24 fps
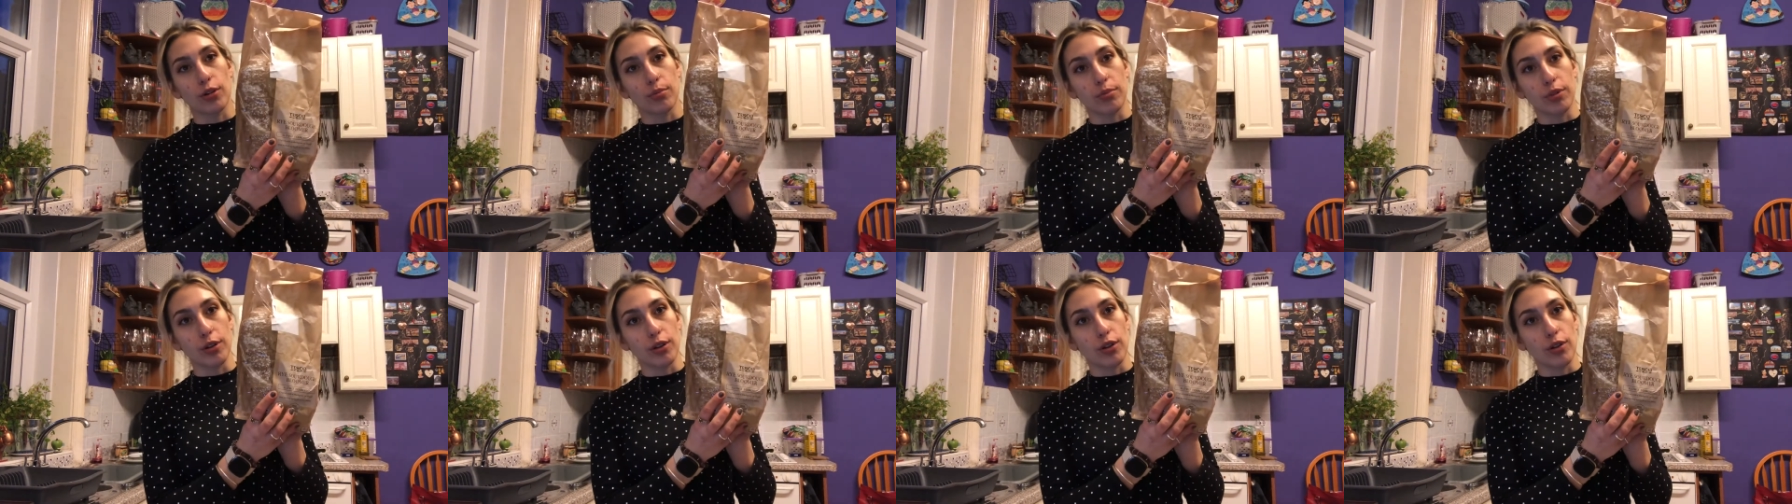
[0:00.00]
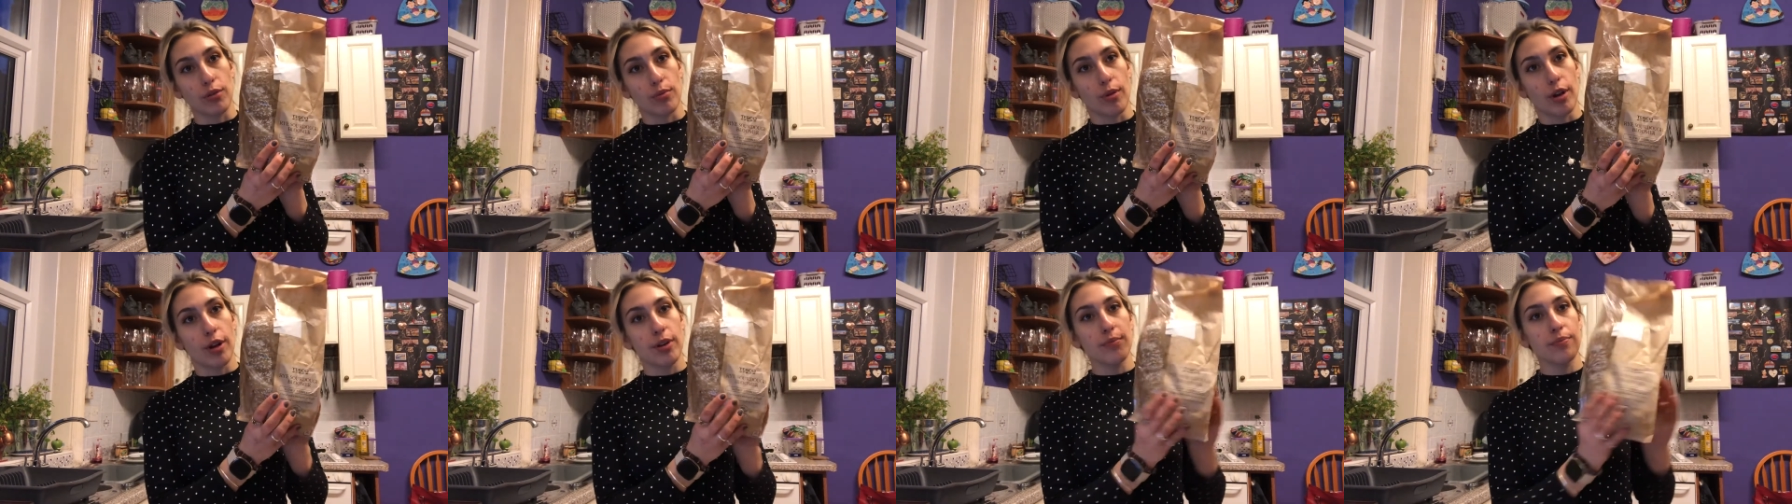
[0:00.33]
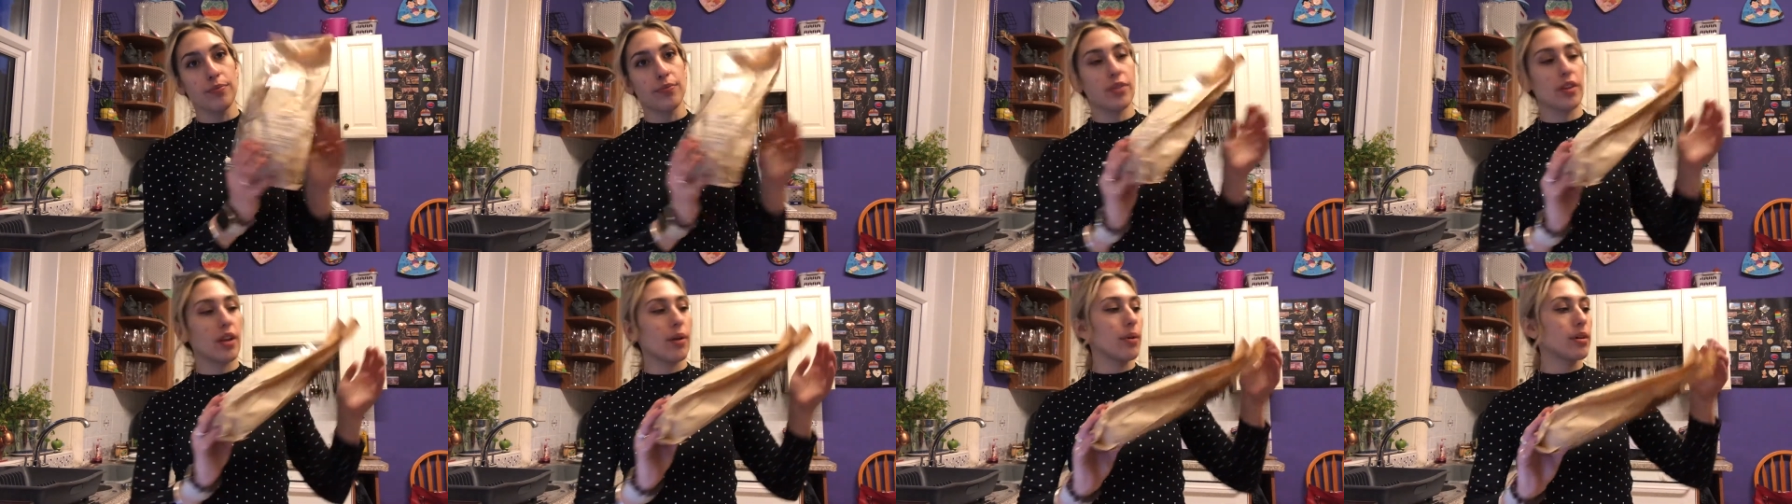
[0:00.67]
bloomer.
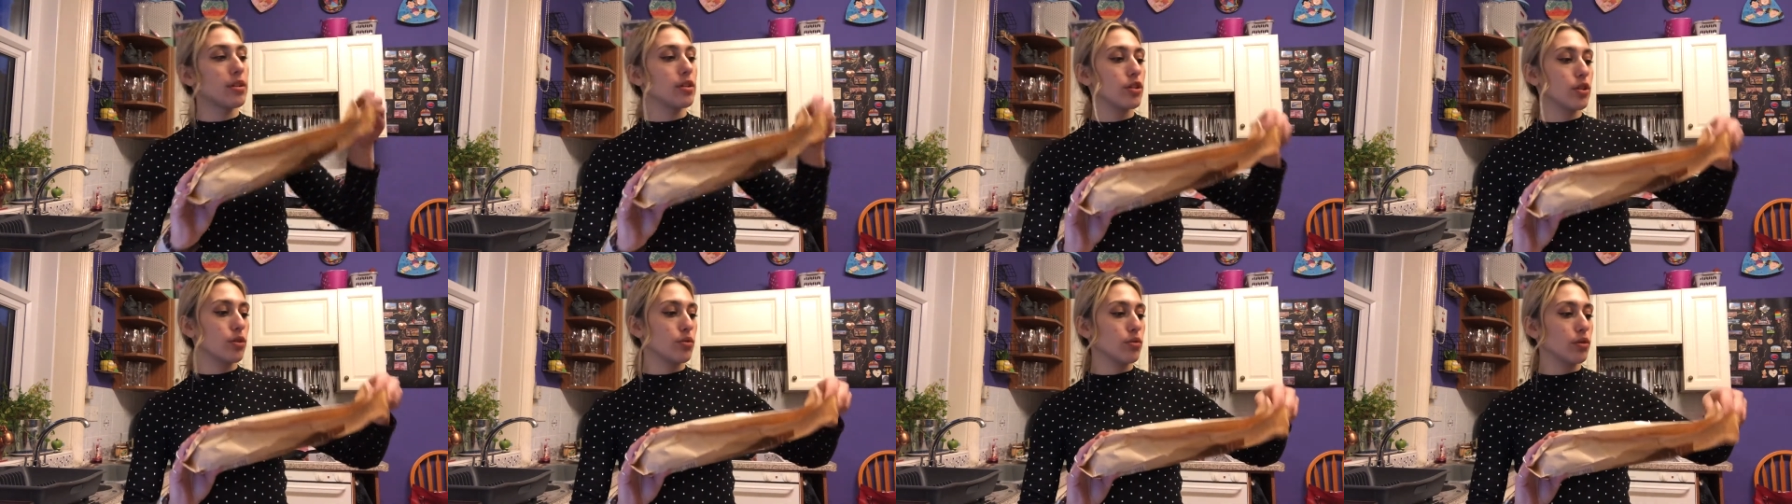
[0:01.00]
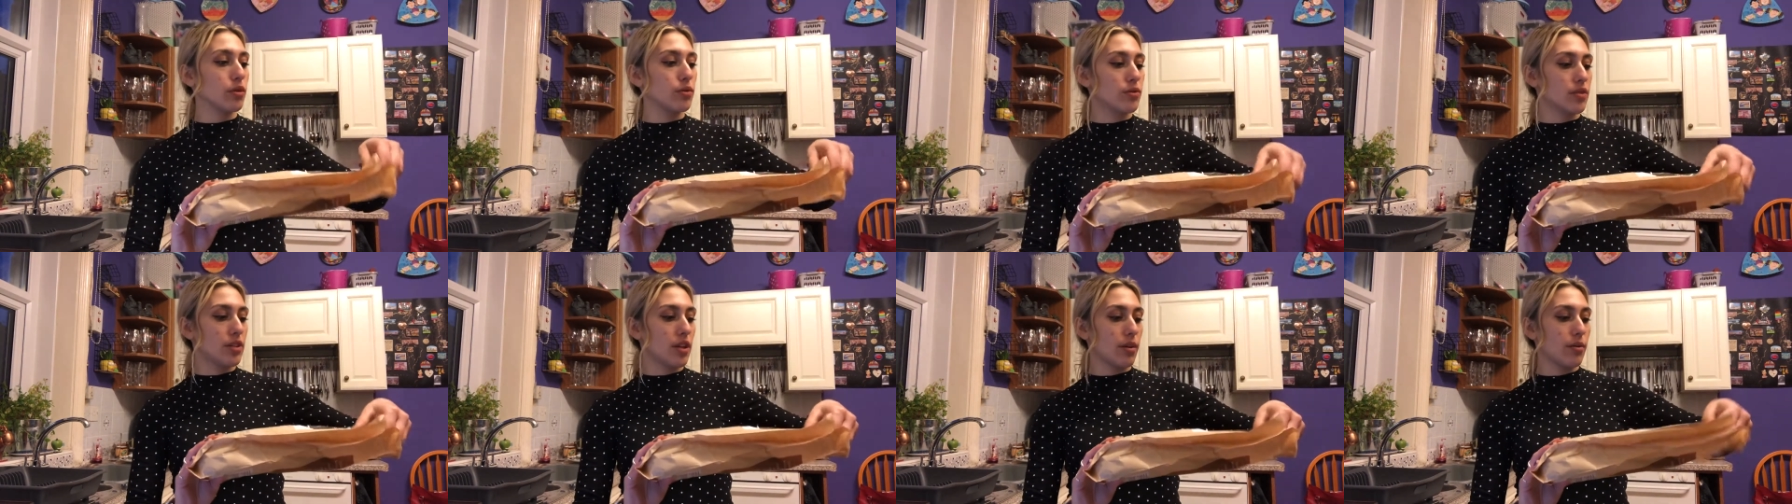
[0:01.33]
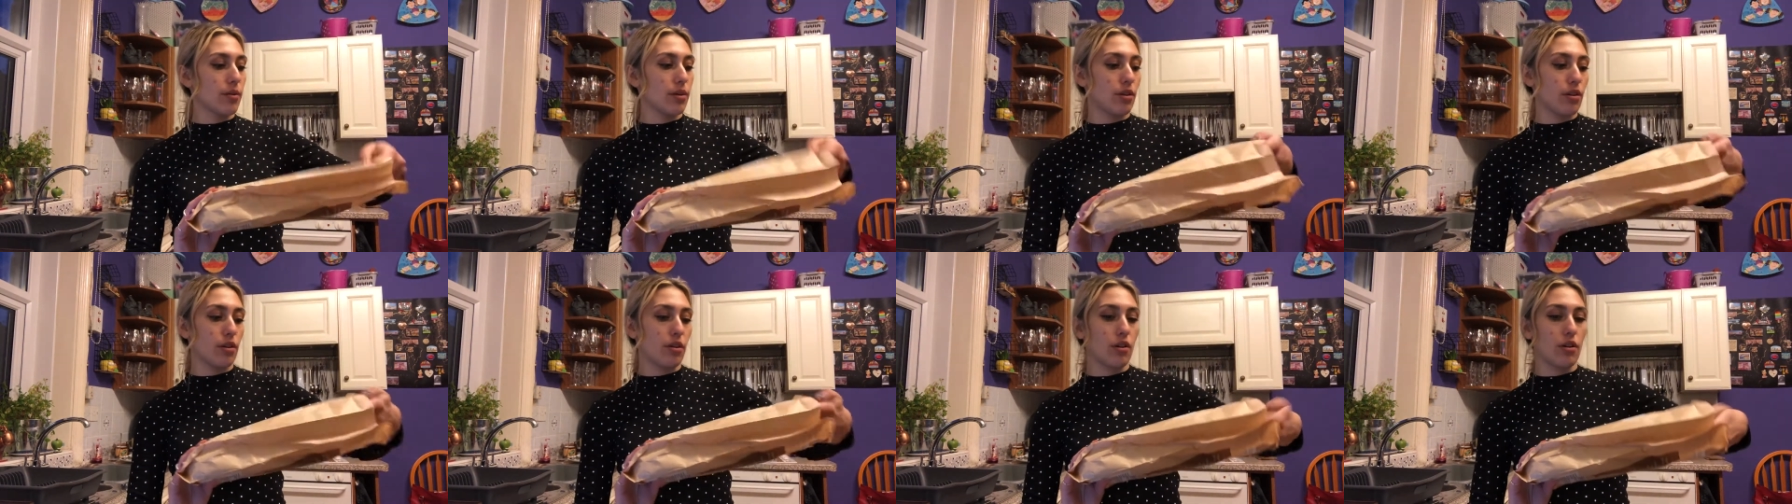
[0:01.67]
Now I do love
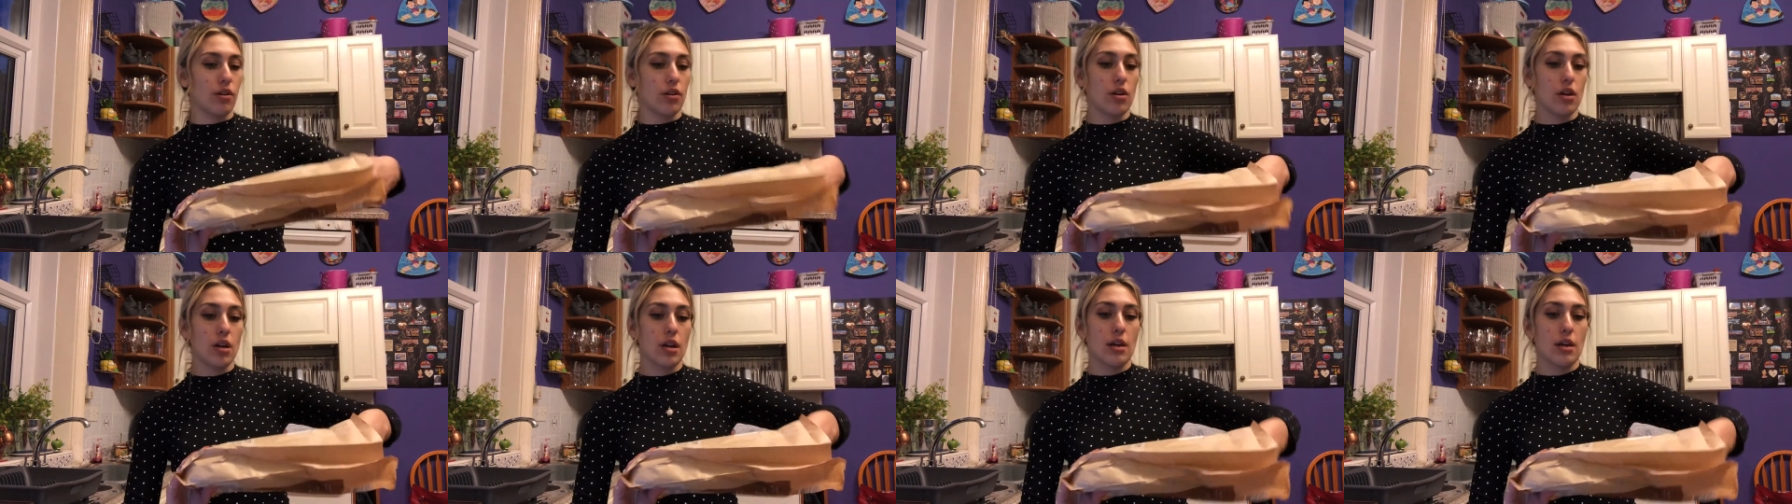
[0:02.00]
sourdough.